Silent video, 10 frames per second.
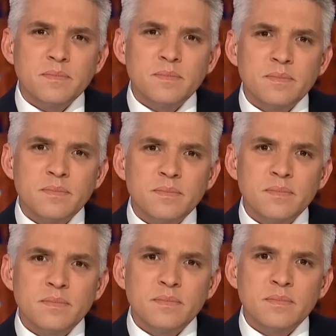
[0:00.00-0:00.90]

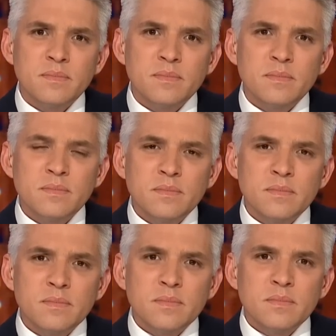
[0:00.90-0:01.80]

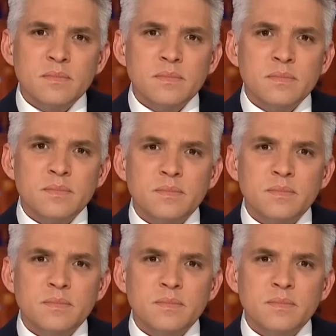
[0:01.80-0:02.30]
[no speech]